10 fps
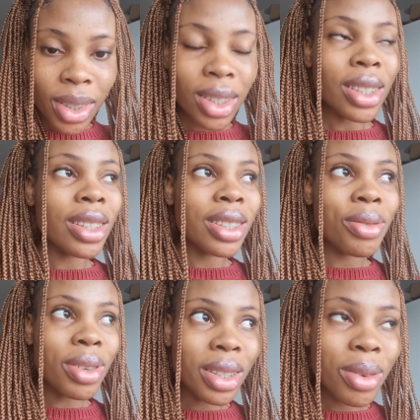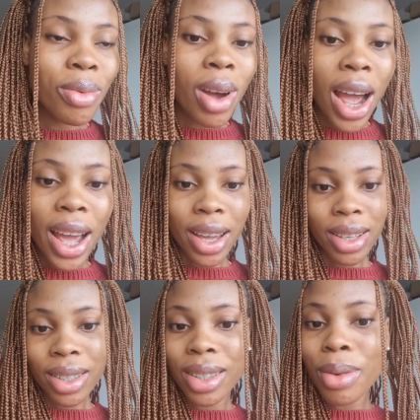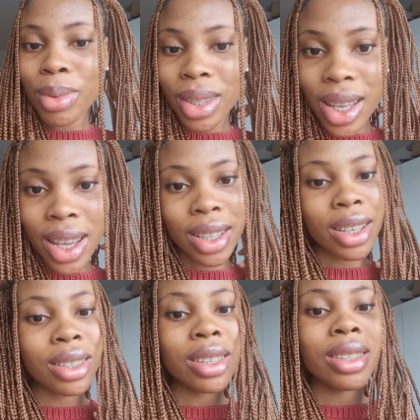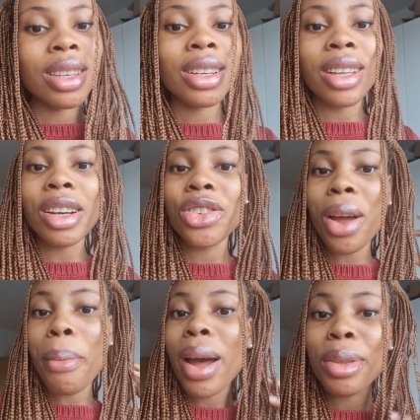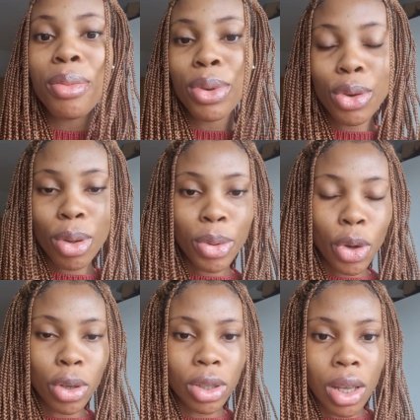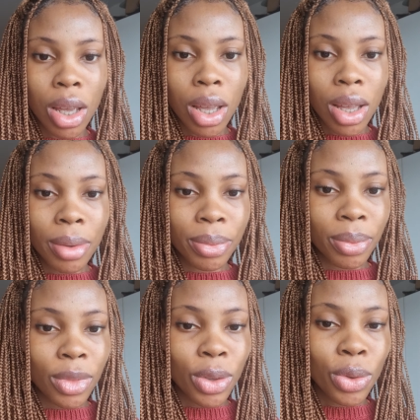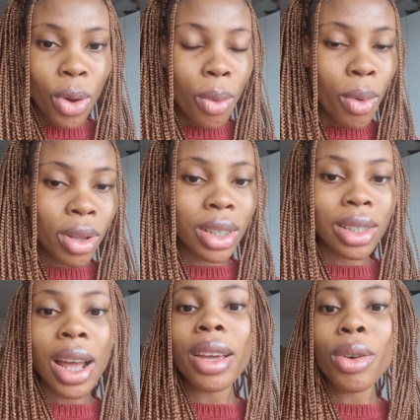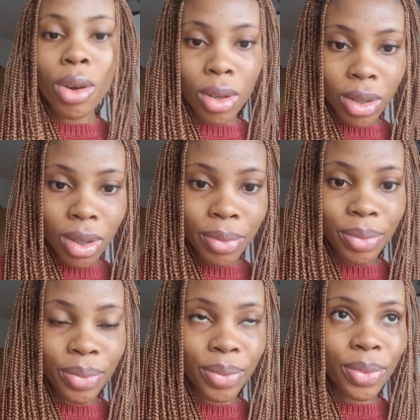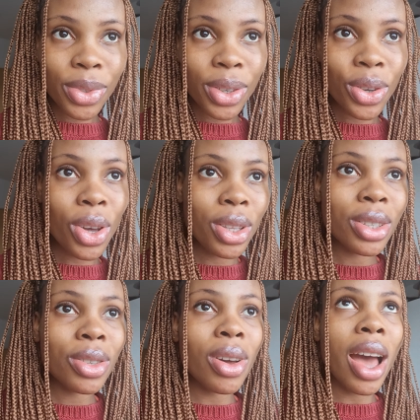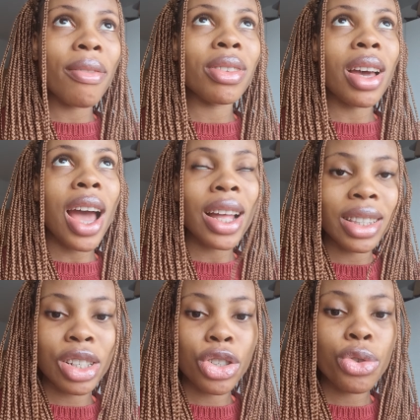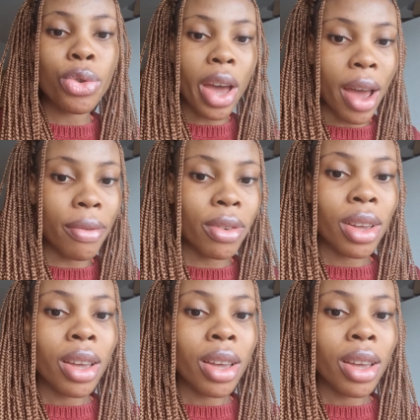This is the reason why they will say there's this saying Nigeria man not be God because no one is like God. God does not have the heart that you have.